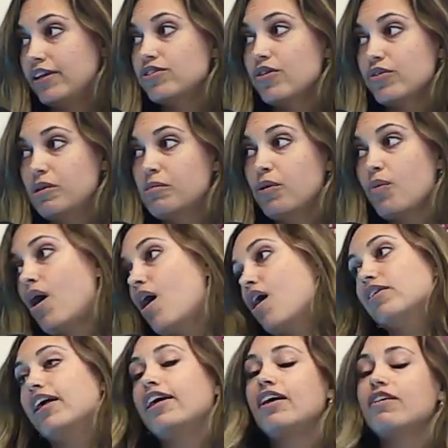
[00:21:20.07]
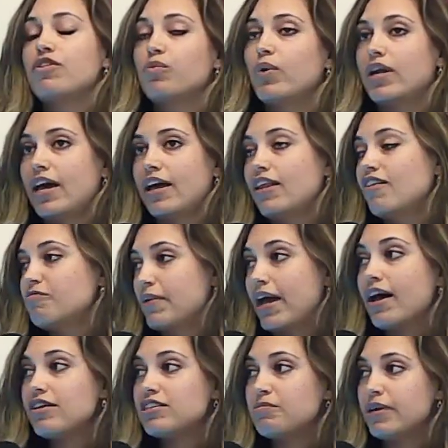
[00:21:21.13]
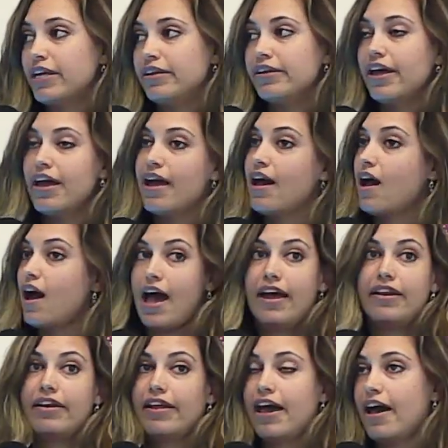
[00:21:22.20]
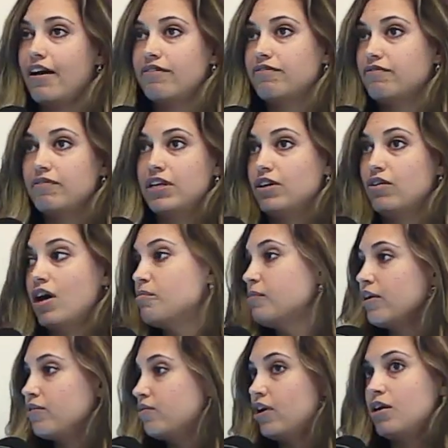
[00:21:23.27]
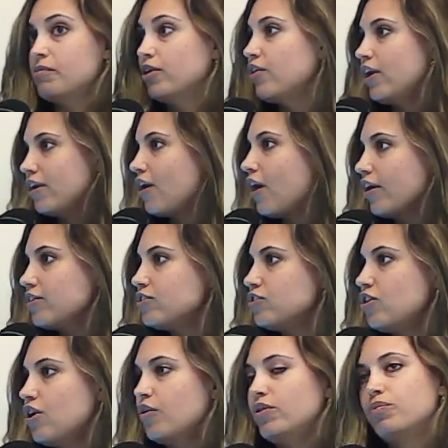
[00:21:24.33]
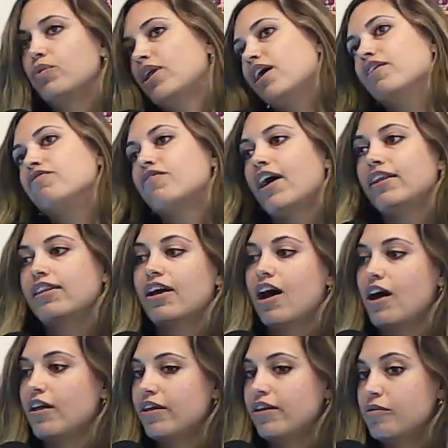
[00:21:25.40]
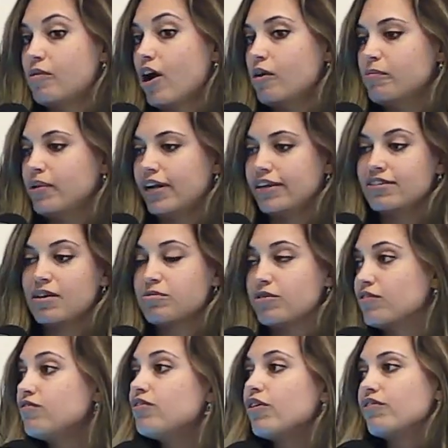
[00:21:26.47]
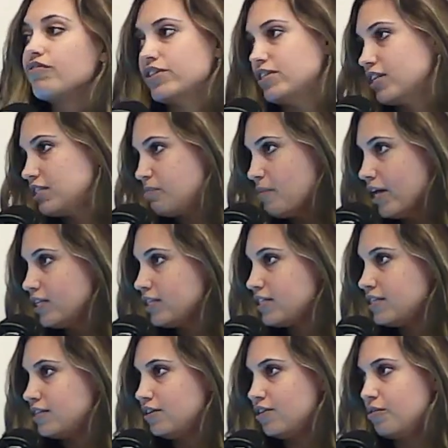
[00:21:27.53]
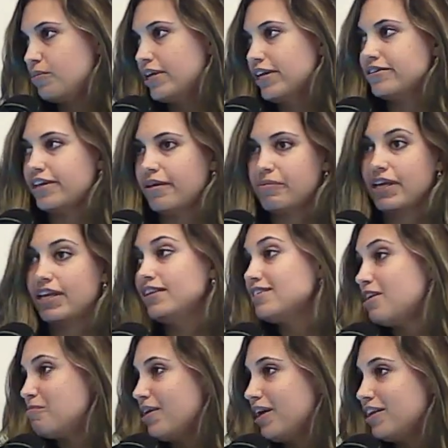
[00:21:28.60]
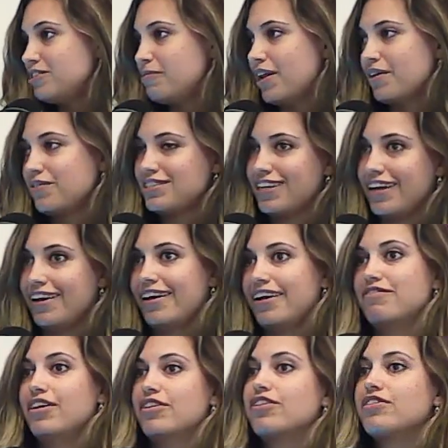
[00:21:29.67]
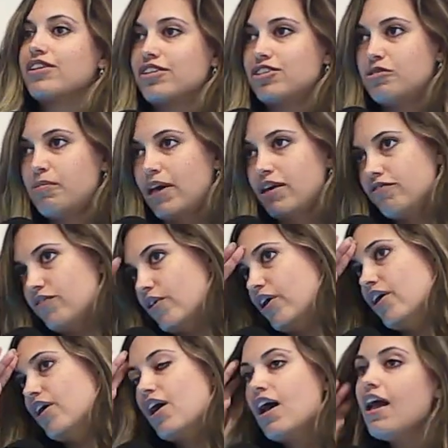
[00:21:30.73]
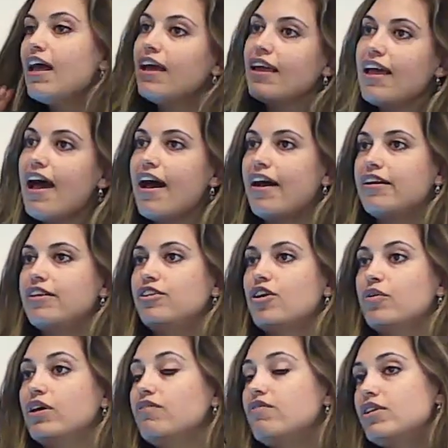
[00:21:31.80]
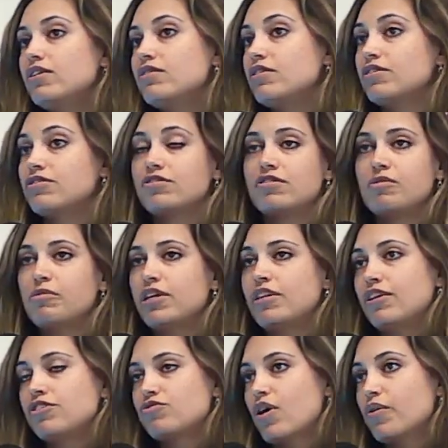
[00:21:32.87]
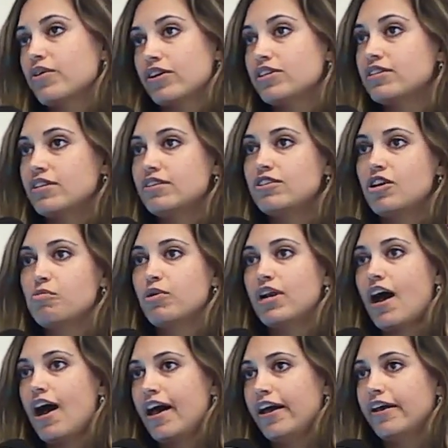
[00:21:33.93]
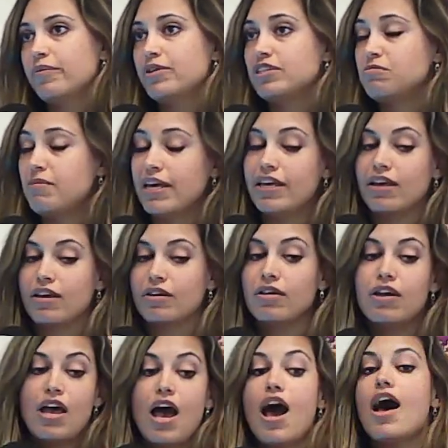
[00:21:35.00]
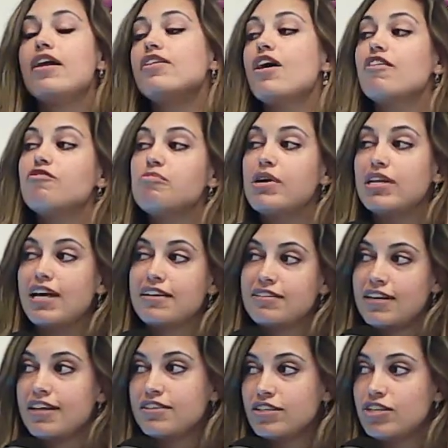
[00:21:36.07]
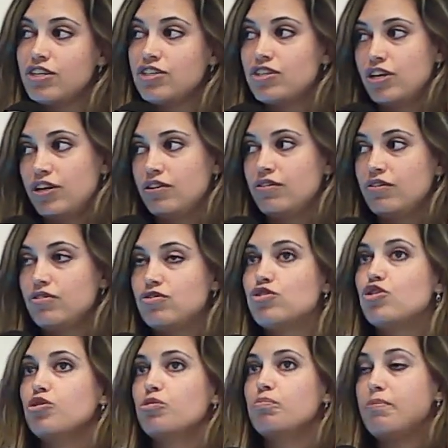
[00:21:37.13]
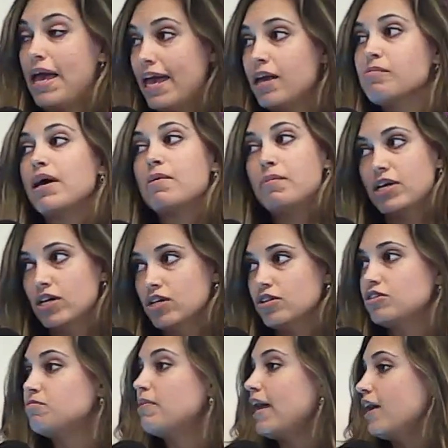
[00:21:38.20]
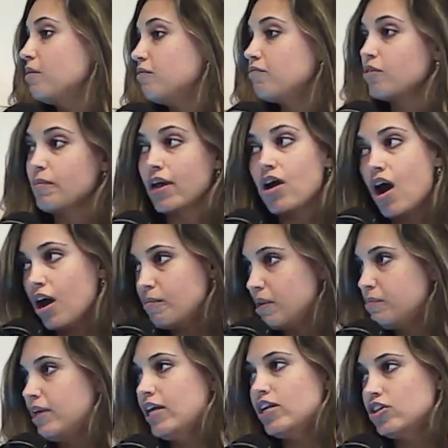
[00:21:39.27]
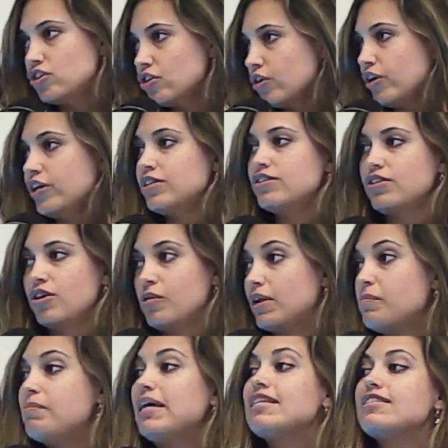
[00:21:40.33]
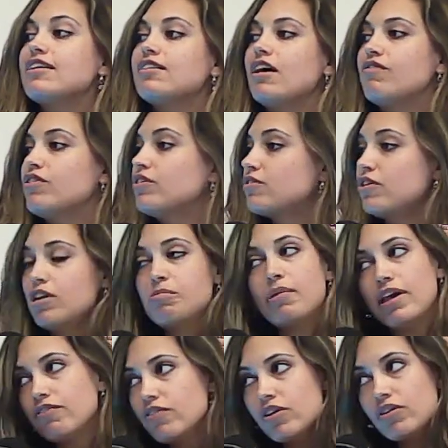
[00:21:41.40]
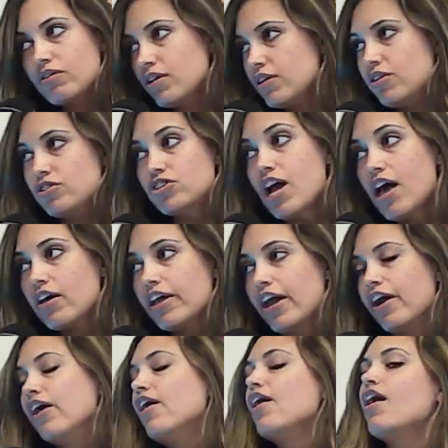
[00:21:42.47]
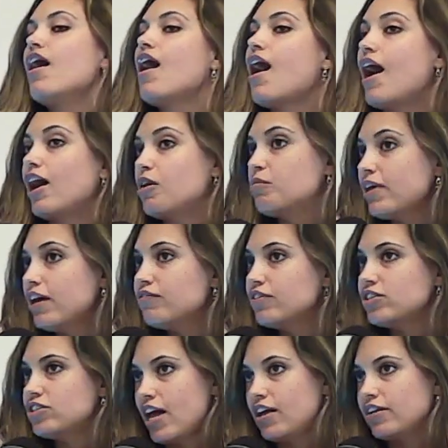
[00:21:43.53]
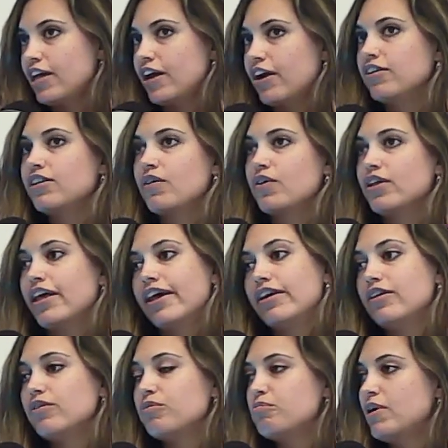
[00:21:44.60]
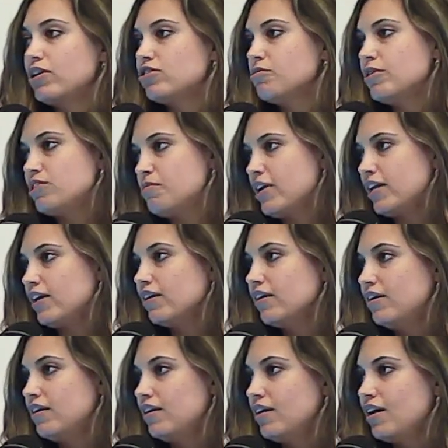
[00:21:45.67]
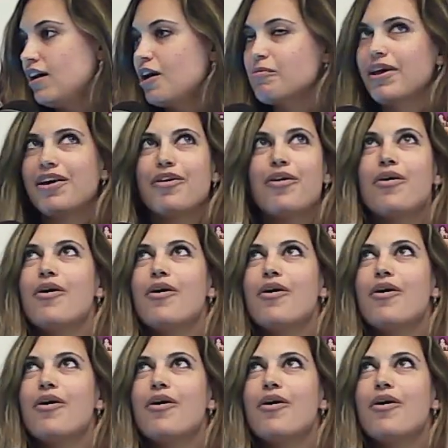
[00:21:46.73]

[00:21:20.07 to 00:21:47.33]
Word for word: don't get me wrong. Like even when I left my husband, I didn't have he cut my cut up my credit cards, you know, and when I finally got an apartment, I slept on the floor for 6 months, you know, because I, my kids have beds, but I was like right. I have other things Them to pay first. for. Yeah, and you know, even there's so many things wrong with our system when I was making enough money as an esthetician to pay my bills, pay for my car payment, insurance, you know, at a basic level, couldn't pay for, you know, childcare. I applied for childcare and they were like, "You make too much money." I'm like,